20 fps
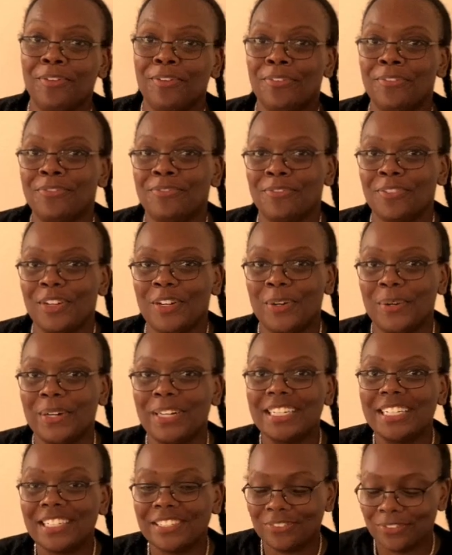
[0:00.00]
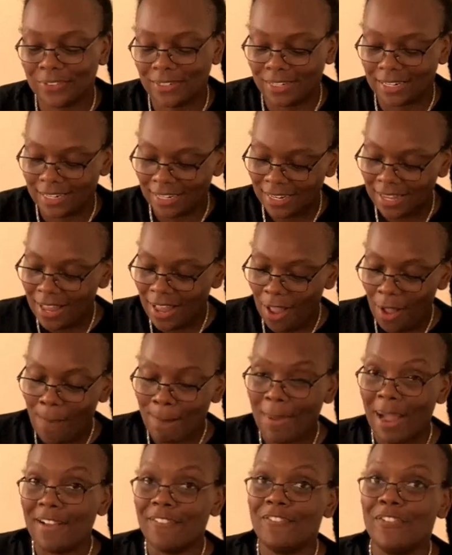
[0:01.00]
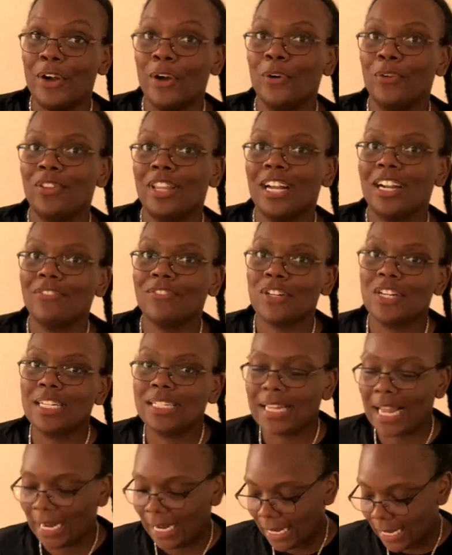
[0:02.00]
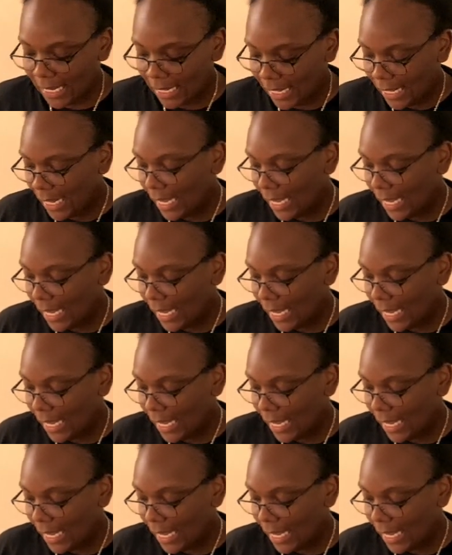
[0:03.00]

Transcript: of recording for my phone there for a second.